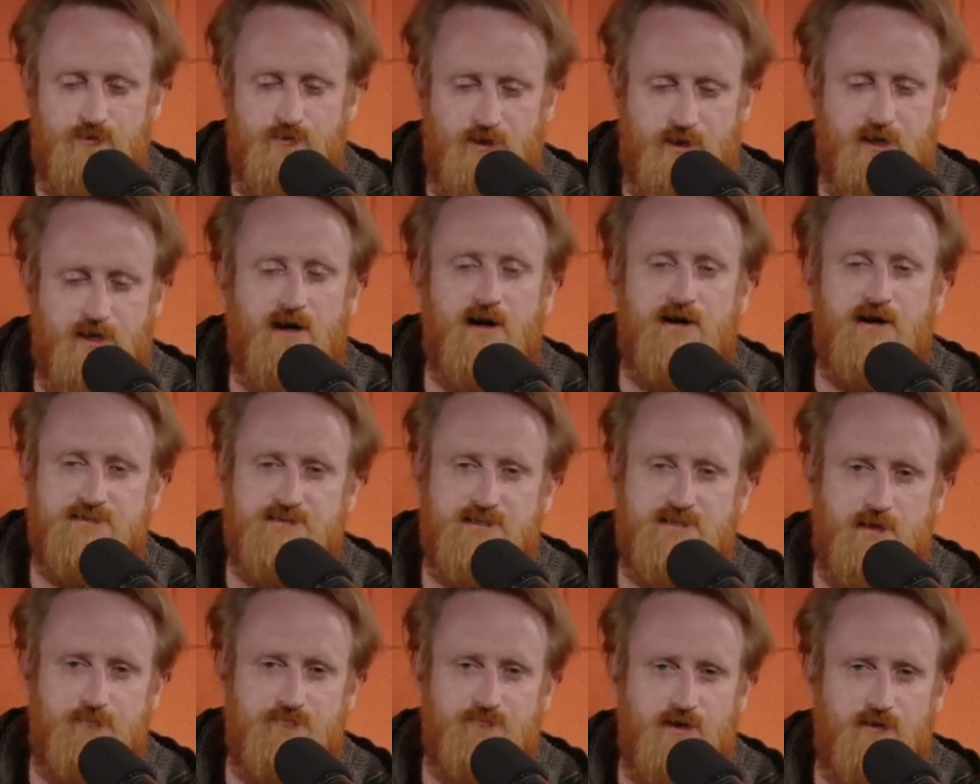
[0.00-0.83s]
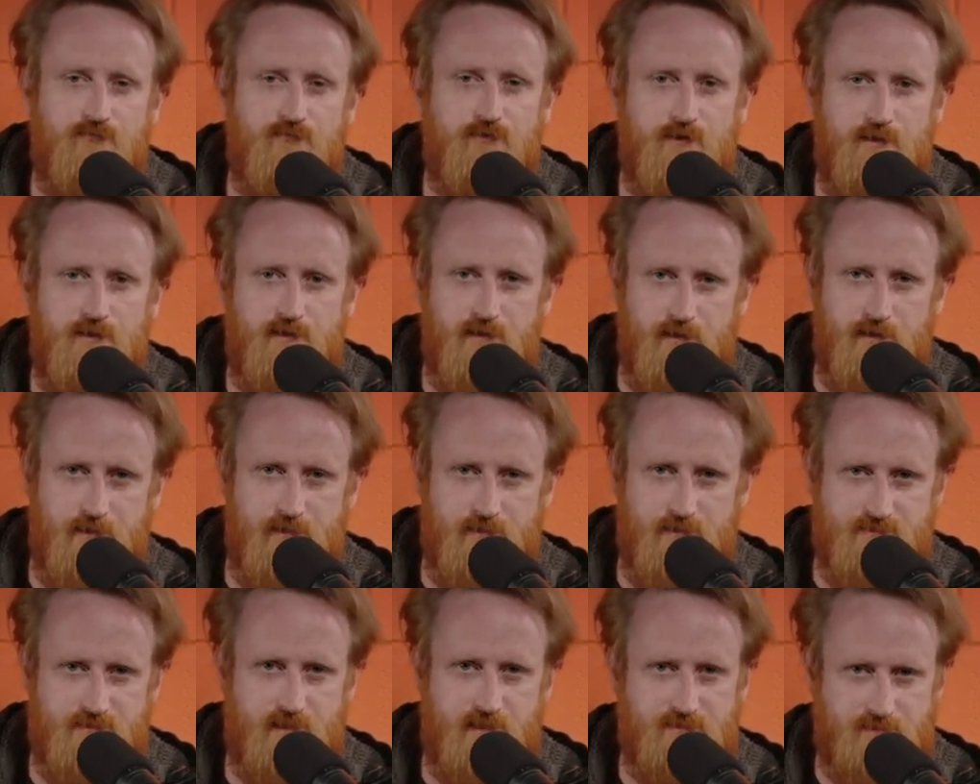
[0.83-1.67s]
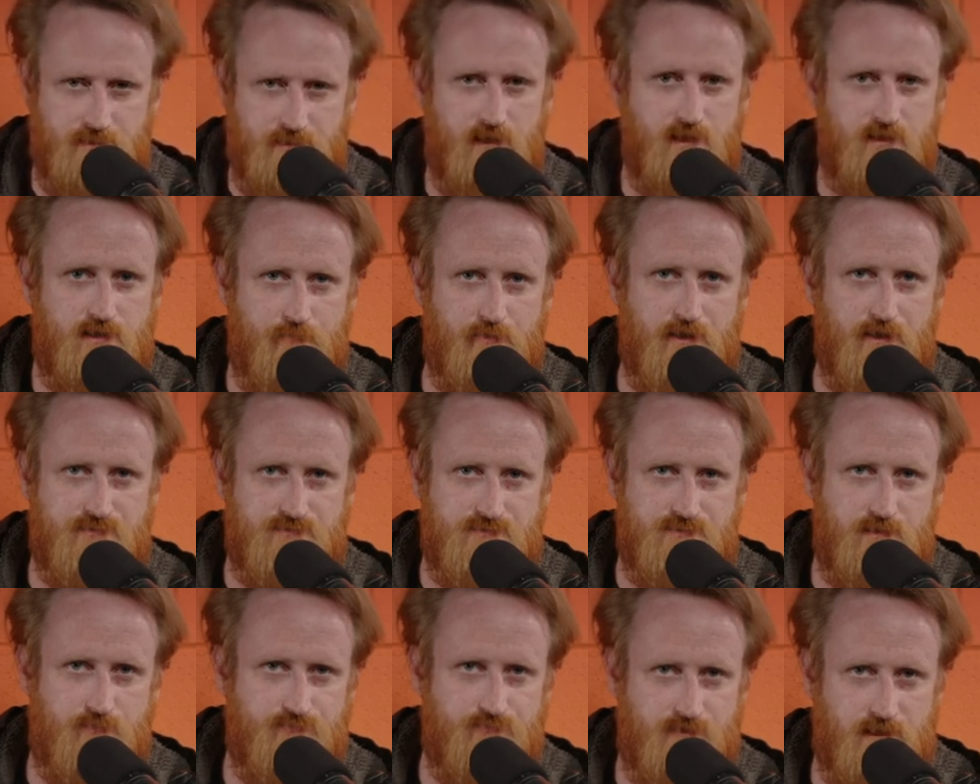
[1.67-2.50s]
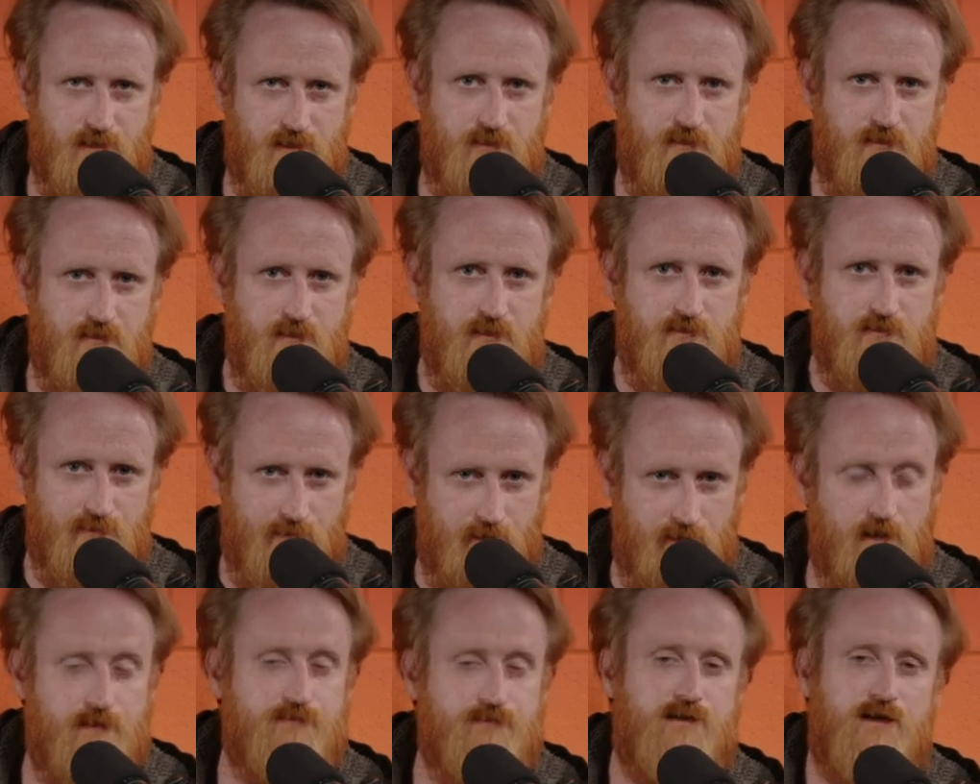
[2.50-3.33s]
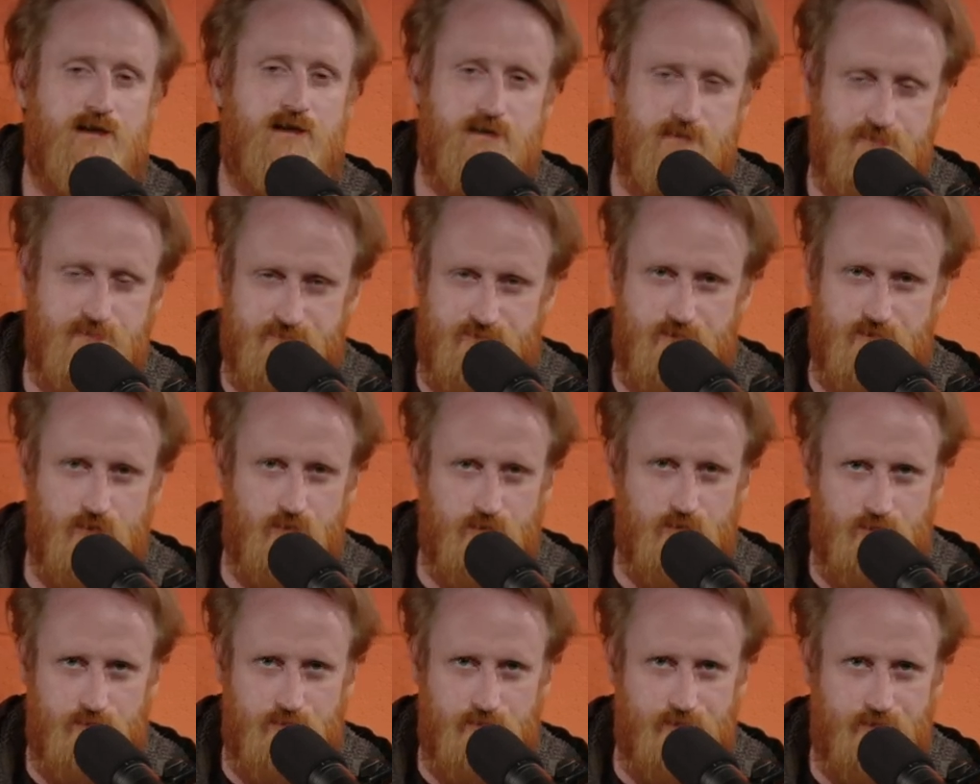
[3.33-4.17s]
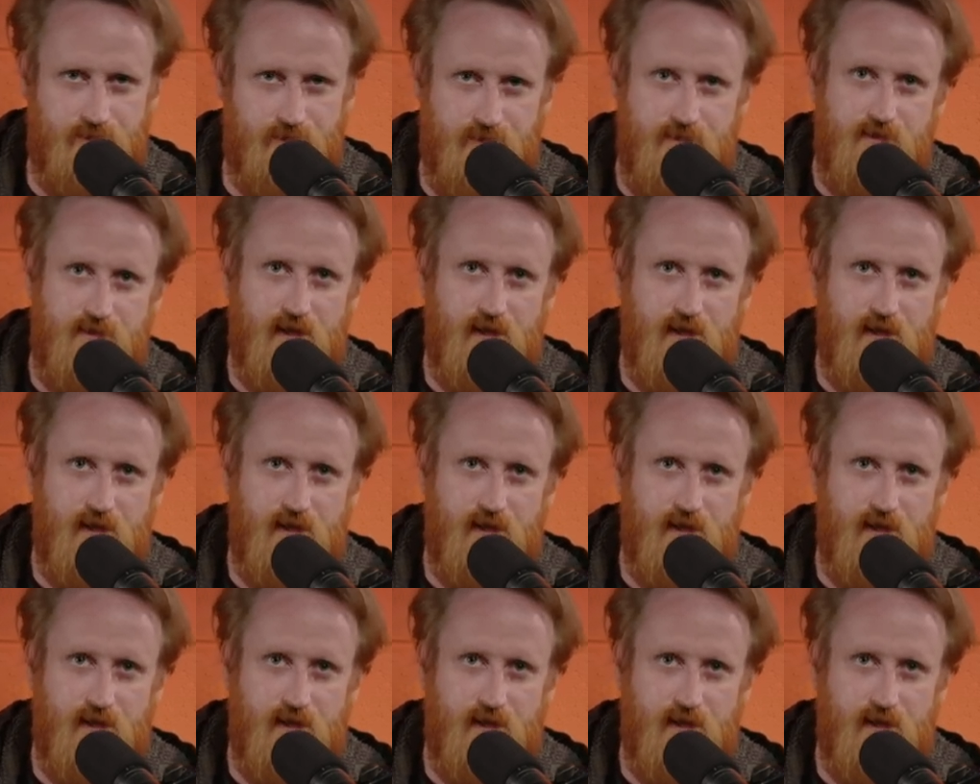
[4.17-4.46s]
the concept of it is I talk about something that I think is good,